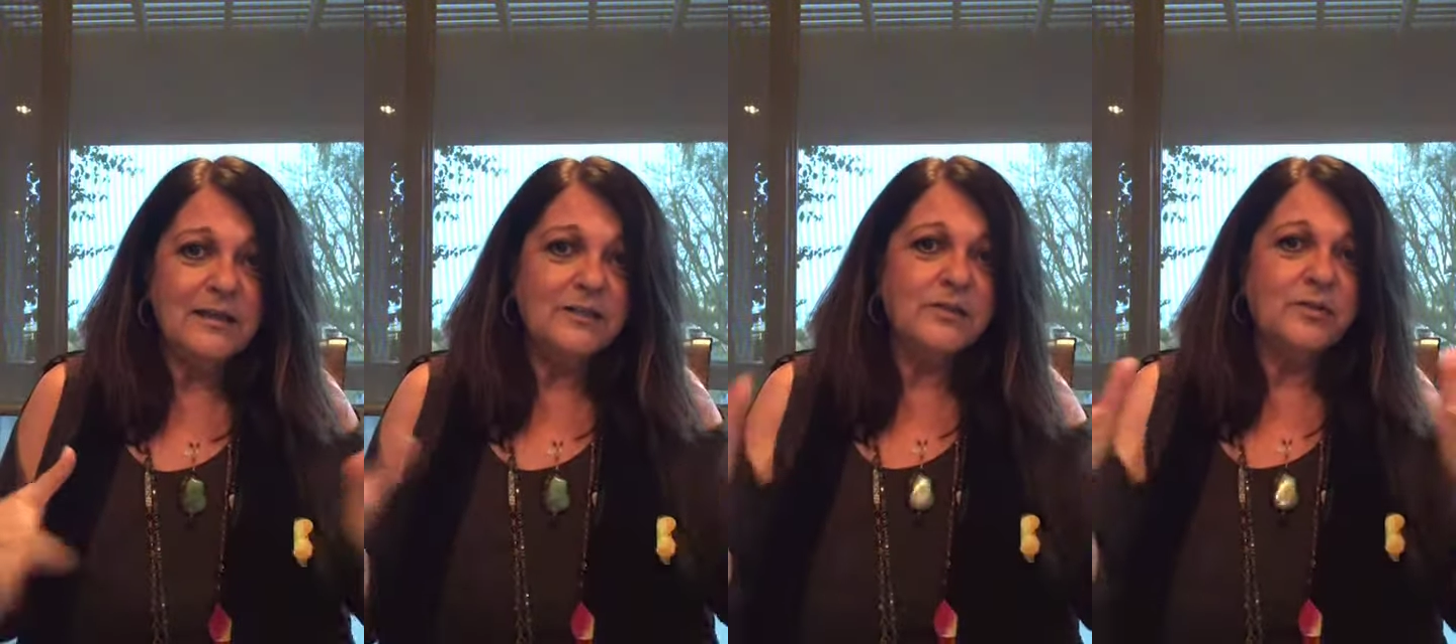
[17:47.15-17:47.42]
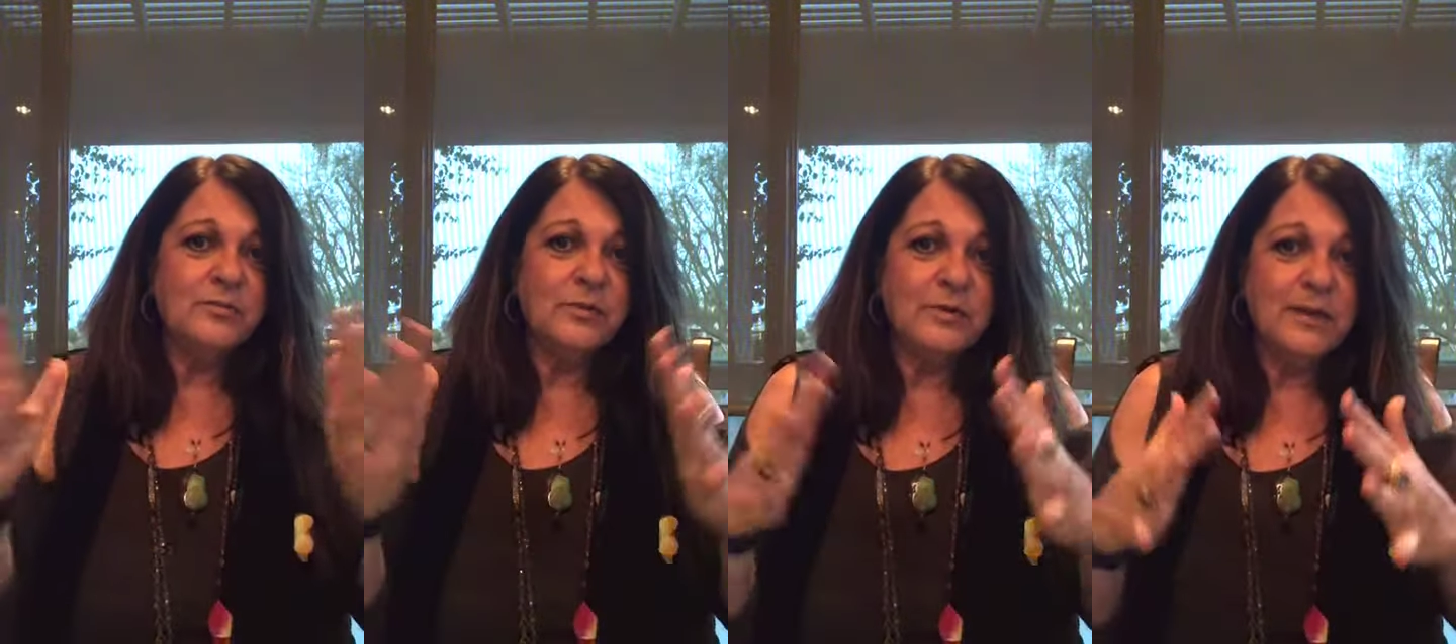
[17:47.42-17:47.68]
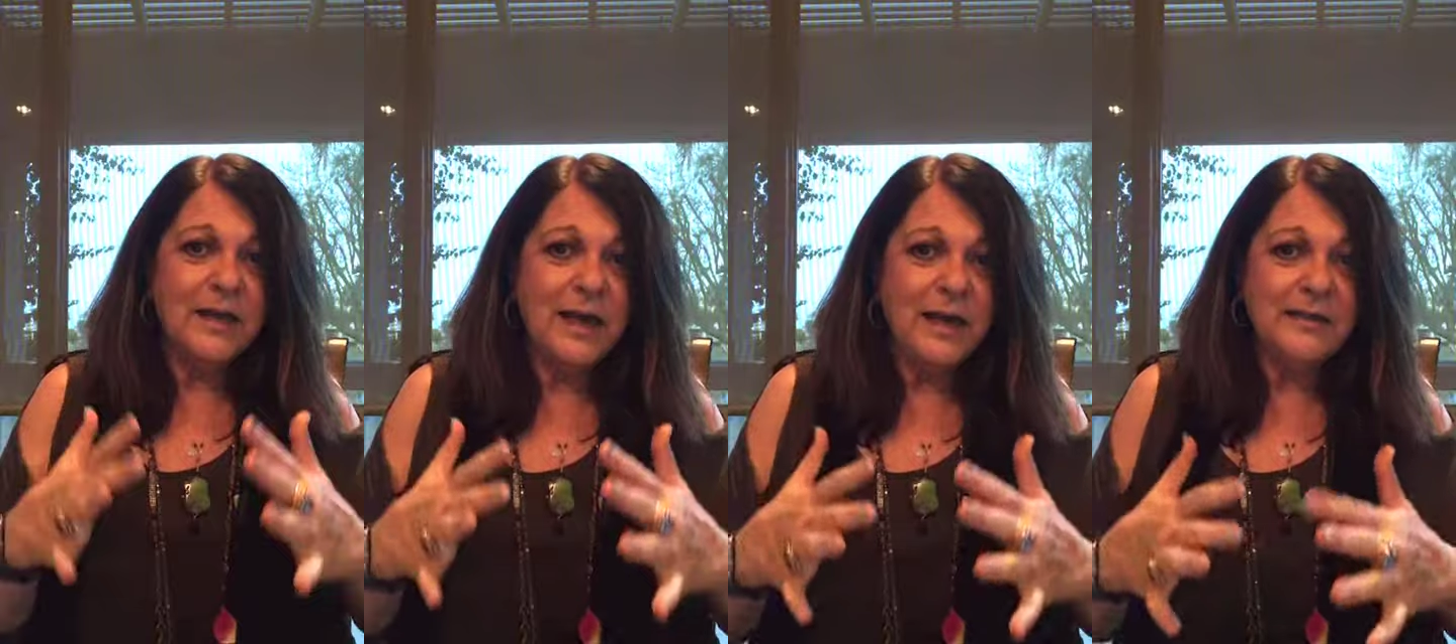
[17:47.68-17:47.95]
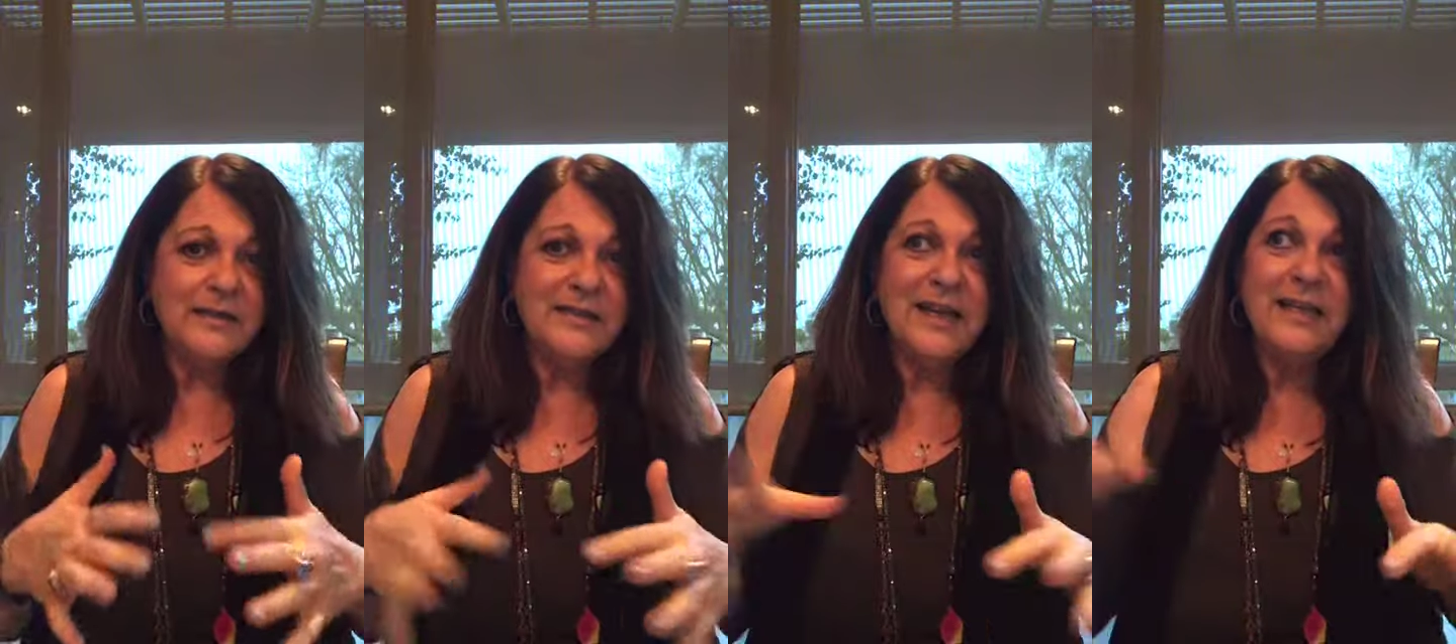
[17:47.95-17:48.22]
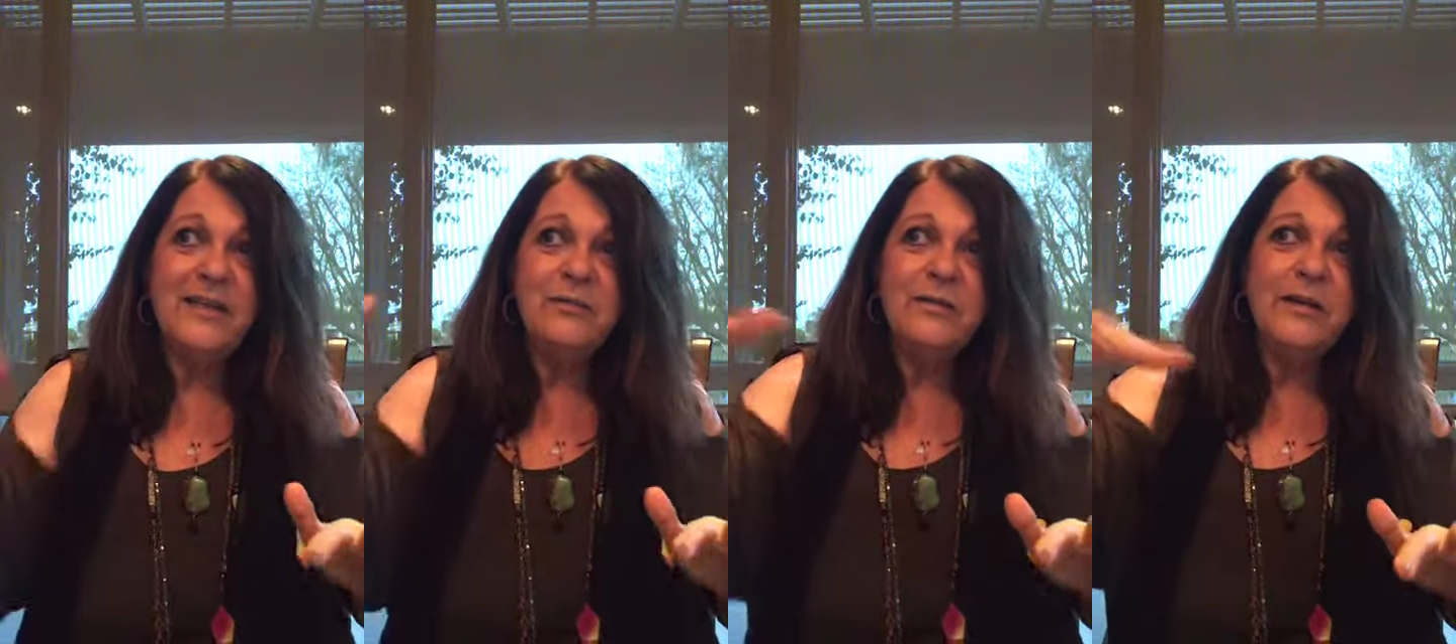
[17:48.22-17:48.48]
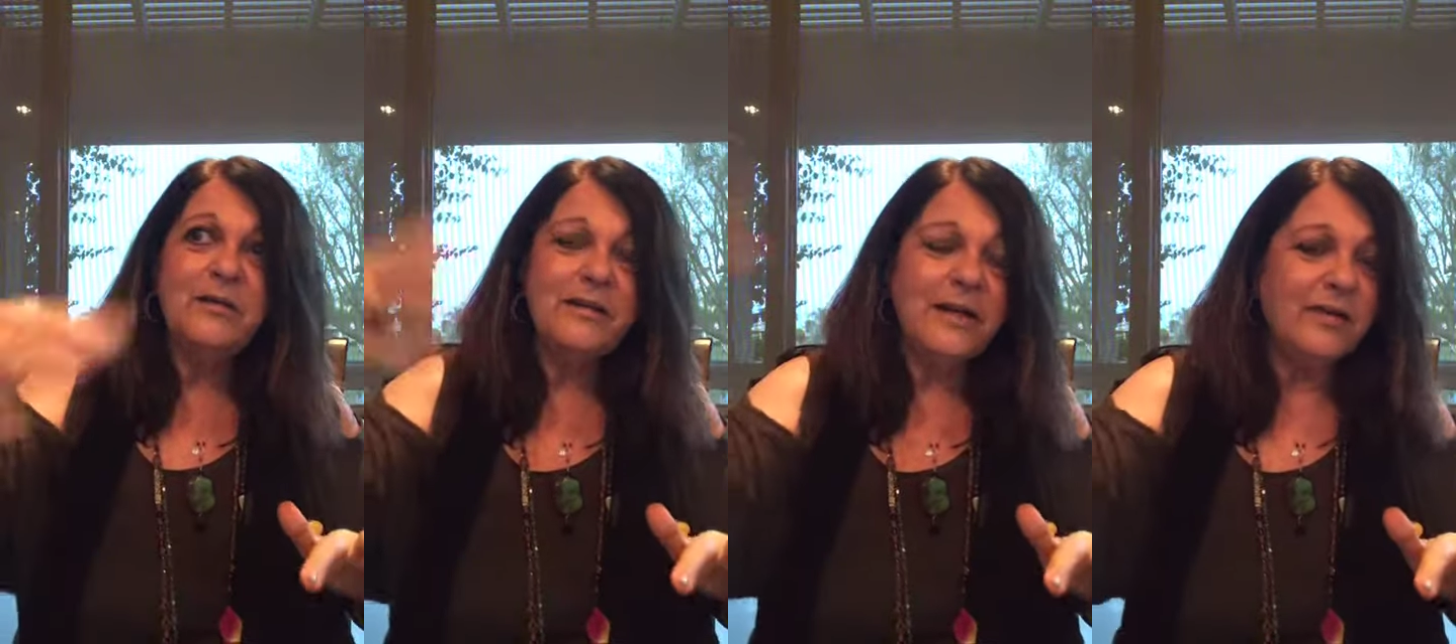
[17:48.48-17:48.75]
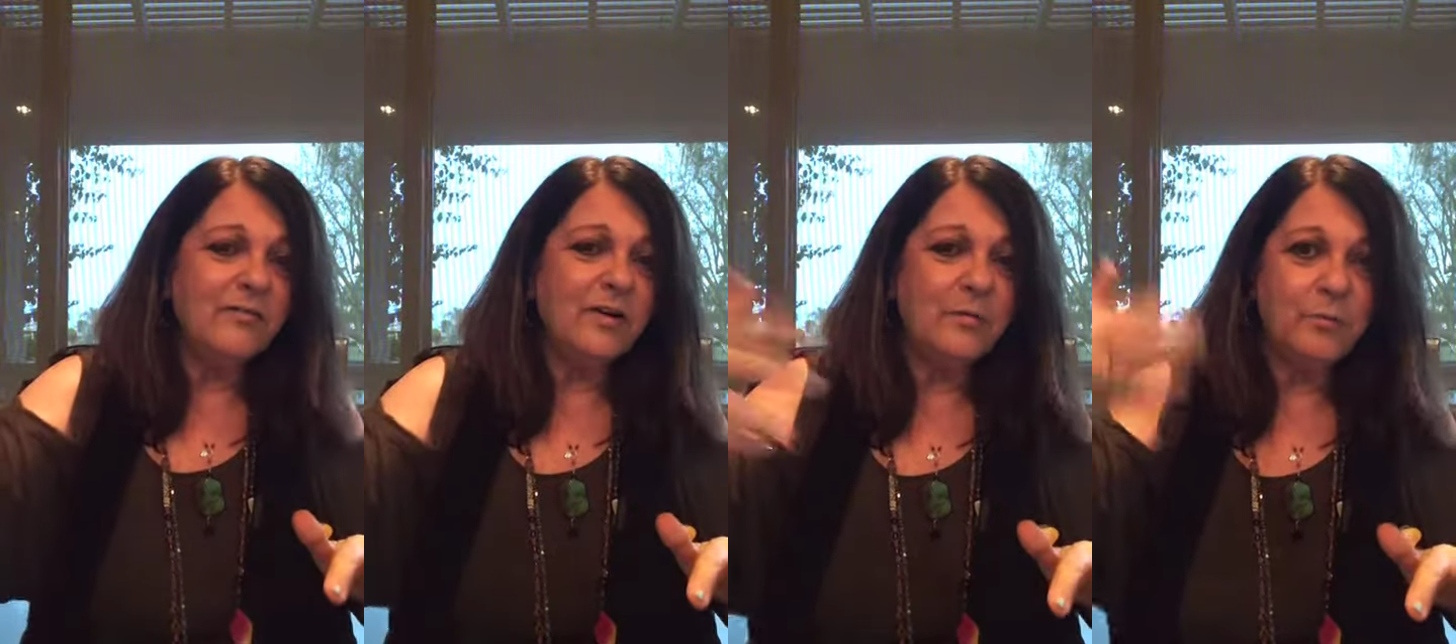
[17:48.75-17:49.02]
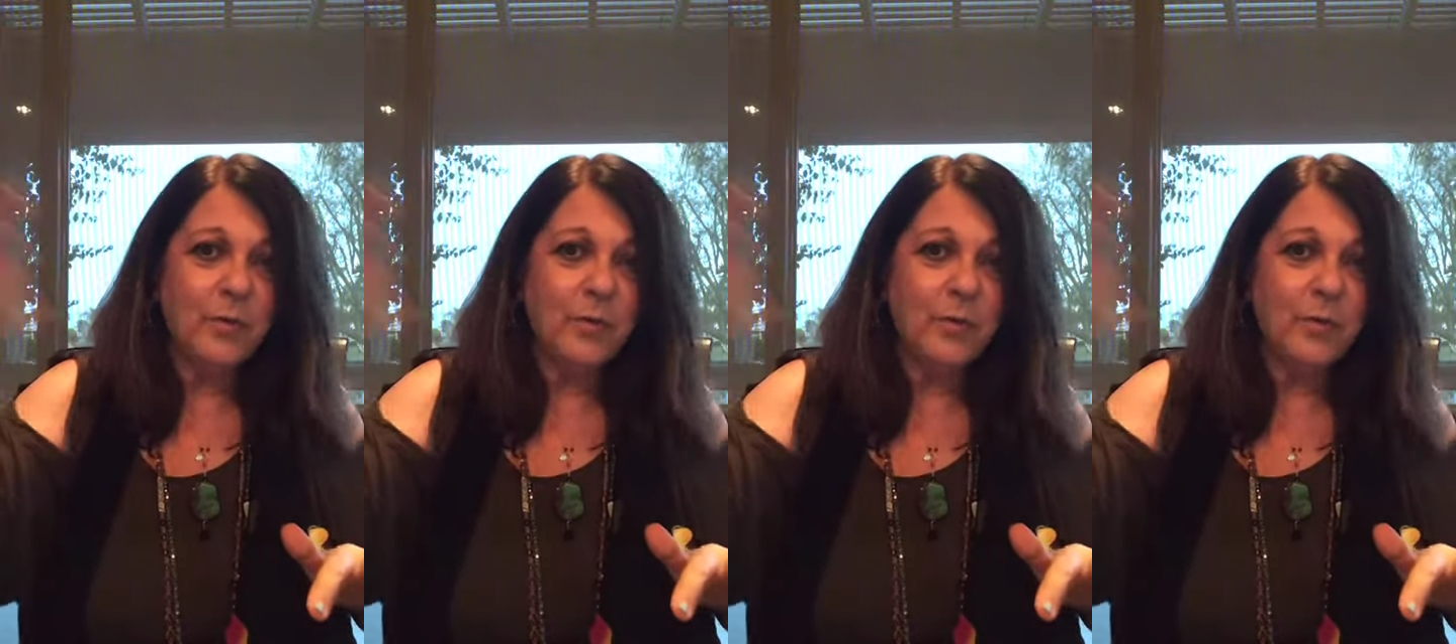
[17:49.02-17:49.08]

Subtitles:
Just relax. Not that we don't have our